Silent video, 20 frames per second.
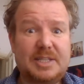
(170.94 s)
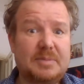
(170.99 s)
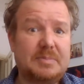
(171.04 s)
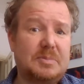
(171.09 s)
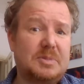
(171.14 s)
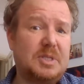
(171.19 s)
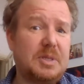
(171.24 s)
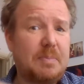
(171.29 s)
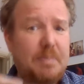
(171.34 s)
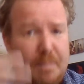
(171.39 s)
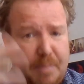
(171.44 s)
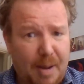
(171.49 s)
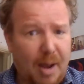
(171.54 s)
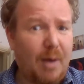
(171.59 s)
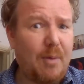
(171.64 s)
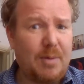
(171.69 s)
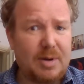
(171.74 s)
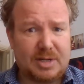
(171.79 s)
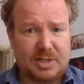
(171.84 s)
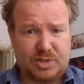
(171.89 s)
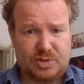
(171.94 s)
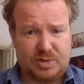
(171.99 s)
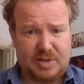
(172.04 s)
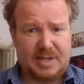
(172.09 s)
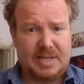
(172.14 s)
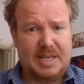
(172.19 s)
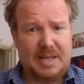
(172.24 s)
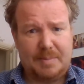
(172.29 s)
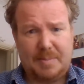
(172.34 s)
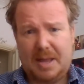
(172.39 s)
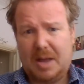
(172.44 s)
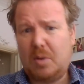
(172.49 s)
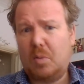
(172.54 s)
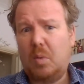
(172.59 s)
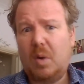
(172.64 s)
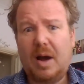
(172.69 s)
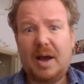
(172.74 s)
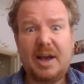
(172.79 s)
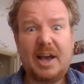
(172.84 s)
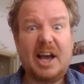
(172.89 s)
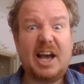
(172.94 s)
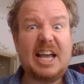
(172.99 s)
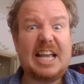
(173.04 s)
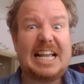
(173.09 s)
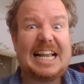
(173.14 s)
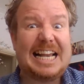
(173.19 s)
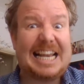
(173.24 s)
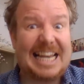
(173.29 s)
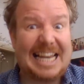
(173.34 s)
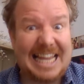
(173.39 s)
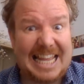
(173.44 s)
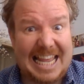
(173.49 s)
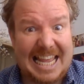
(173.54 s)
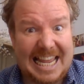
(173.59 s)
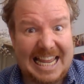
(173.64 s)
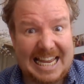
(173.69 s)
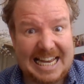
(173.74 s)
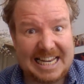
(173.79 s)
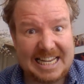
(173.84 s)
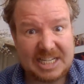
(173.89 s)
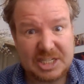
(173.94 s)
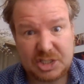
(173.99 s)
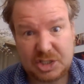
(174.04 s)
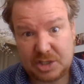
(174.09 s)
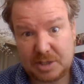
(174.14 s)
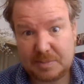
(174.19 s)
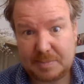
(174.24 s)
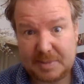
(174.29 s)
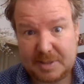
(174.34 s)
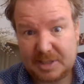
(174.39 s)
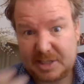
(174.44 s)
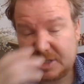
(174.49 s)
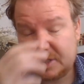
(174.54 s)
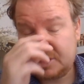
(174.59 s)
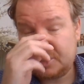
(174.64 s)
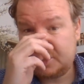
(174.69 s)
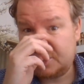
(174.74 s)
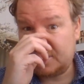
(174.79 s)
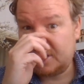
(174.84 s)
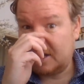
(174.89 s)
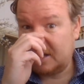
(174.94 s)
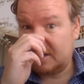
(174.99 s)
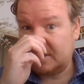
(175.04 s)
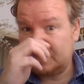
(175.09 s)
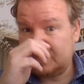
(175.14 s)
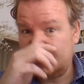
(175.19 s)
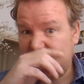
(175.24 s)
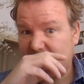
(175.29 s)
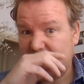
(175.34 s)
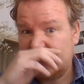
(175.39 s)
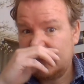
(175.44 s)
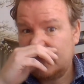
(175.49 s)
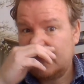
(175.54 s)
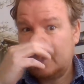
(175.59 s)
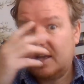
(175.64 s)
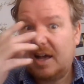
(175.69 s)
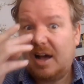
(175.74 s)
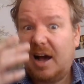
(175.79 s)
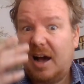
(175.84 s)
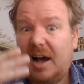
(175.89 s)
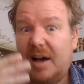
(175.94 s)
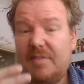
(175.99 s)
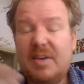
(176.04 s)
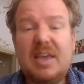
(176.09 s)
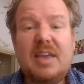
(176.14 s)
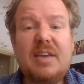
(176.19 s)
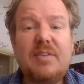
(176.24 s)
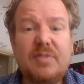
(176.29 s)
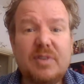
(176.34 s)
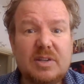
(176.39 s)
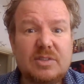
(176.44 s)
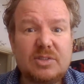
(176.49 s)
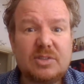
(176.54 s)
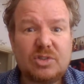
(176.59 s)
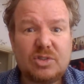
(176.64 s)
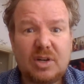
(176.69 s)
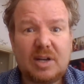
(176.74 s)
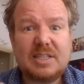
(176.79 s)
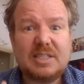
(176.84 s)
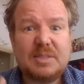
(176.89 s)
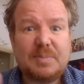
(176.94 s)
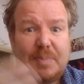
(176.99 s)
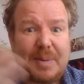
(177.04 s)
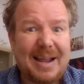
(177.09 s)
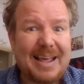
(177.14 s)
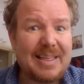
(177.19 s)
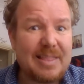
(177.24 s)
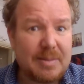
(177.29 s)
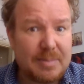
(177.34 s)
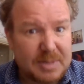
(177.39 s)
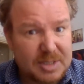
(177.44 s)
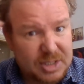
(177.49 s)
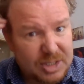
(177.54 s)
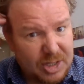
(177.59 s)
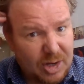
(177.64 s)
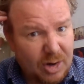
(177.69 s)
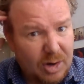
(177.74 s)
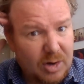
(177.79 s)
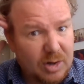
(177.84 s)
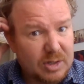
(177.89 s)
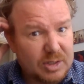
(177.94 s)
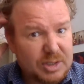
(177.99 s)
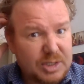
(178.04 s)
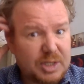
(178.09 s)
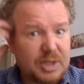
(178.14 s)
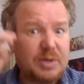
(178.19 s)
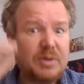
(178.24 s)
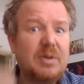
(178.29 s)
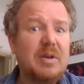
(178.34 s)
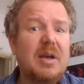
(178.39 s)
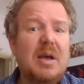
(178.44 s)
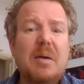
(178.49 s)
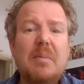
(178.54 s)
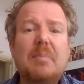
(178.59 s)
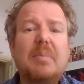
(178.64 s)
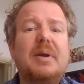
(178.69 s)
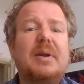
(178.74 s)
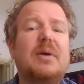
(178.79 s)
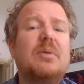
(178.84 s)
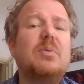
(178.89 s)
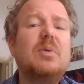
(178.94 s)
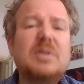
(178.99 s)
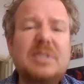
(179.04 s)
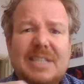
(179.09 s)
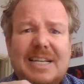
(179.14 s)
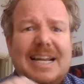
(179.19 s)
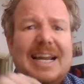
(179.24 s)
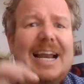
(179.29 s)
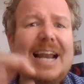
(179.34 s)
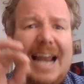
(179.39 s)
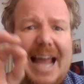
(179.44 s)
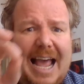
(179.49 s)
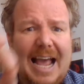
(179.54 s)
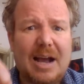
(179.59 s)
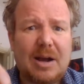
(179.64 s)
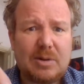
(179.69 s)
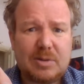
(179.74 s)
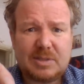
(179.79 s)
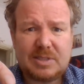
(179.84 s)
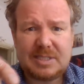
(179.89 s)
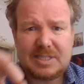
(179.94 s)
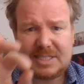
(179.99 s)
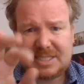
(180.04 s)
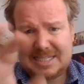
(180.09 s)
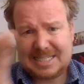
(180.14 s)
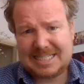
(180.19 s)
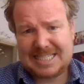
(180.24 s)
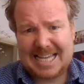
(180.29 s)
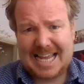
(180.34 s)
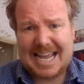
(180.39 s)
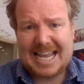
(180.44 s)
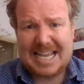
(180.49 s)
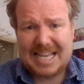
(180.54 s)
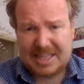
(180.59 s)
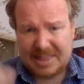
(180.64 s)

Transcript: to poetry about why I clearly should be discharged. I've even tried to play them a song or two, but I wasn't allowed to take the